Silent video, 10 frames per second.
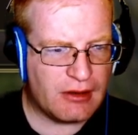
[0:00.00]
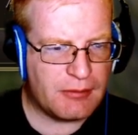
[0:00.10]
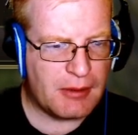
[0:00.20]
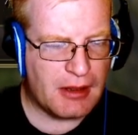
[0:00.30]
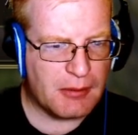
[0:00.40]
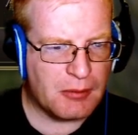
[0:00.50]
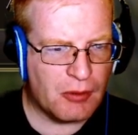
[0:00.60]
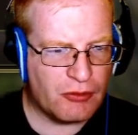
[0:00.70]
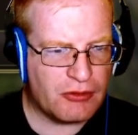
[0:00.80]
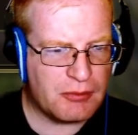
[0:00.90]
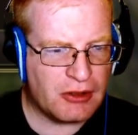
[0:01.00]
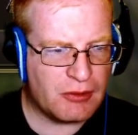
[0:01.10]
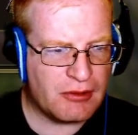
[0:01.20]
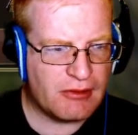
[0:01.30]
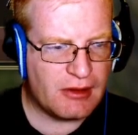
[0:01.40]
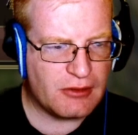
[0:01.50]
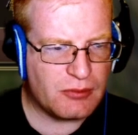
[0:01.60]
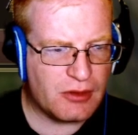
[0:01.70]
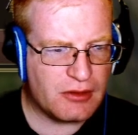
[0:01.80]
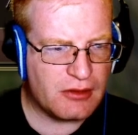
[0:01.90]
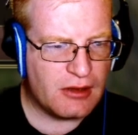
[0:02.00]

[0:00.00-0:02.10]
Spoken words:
expand the promotion menu and select one.